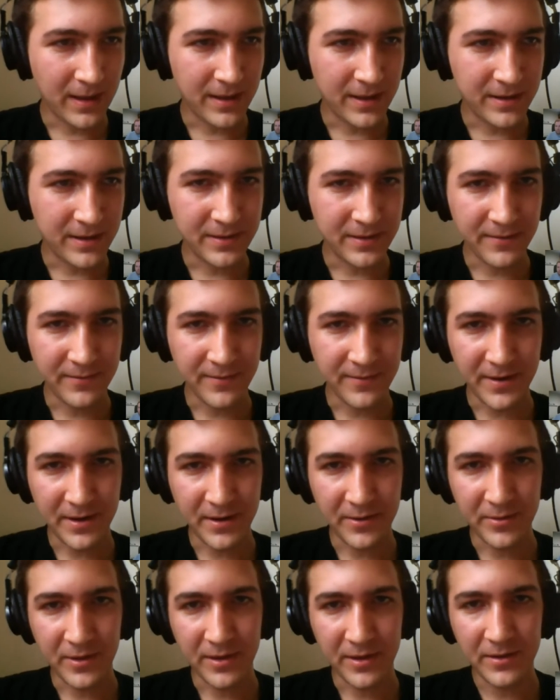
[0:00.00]
edit the
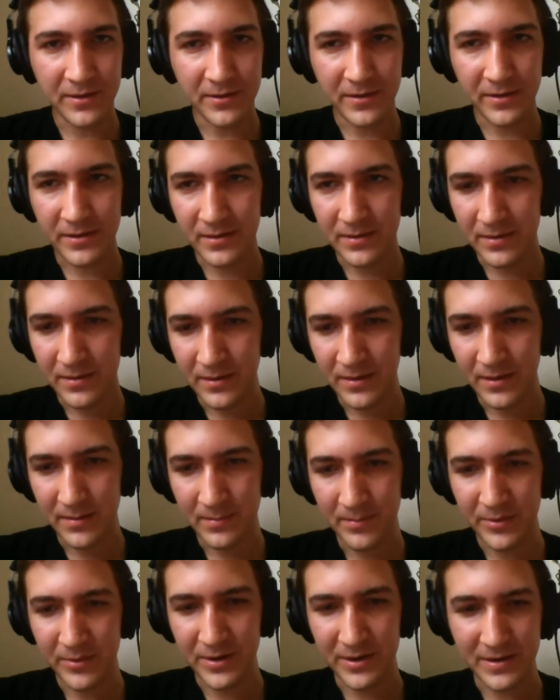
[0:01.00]
video later and
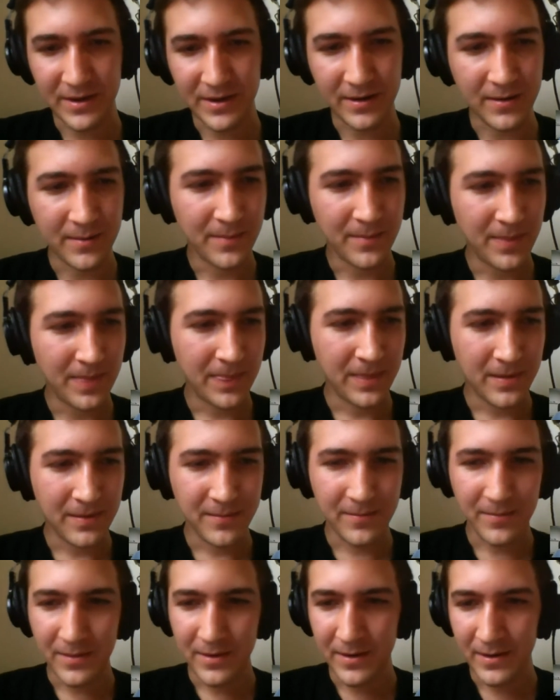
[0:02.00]
put it there.
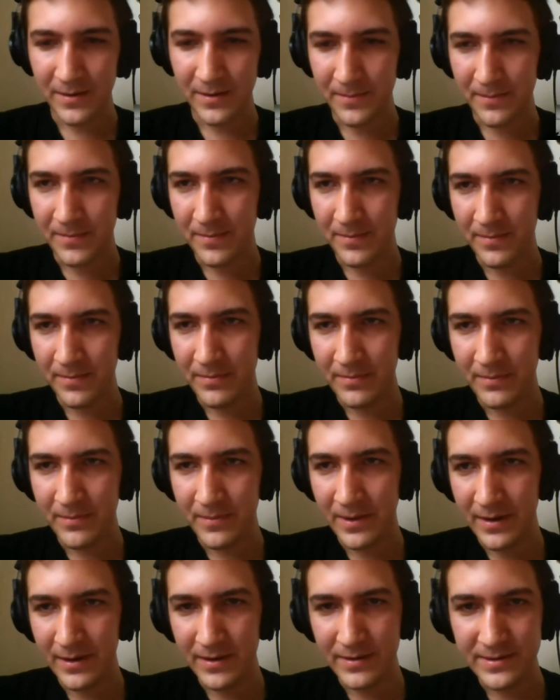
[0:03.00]

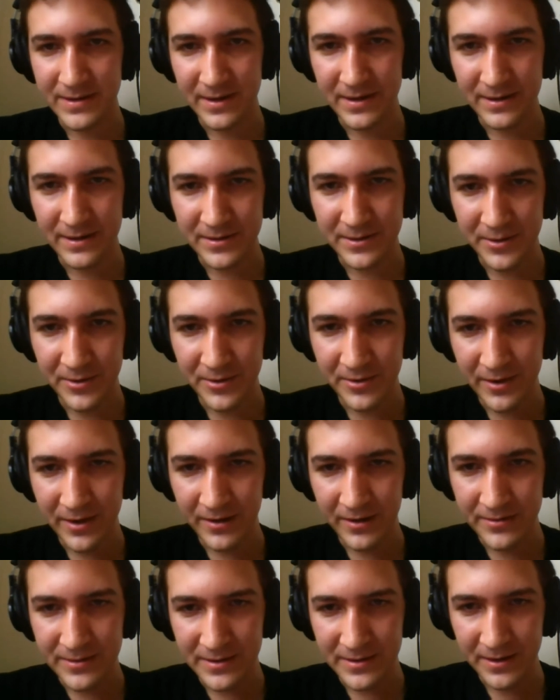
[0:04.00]
I'll send it to you in
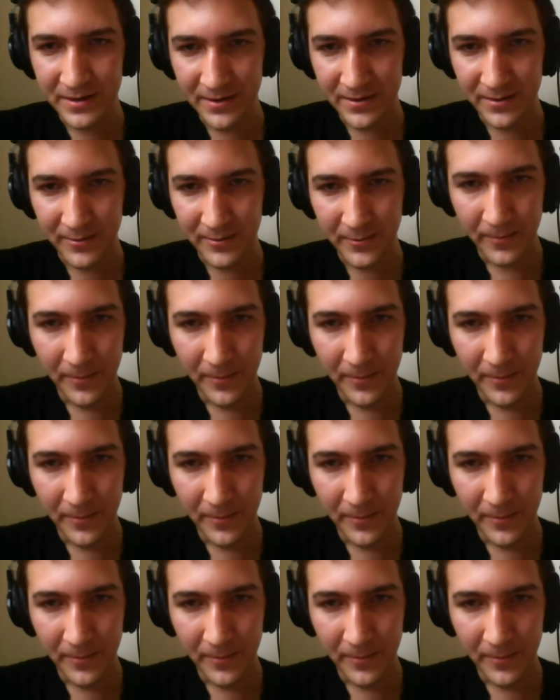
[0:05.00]
IRC though.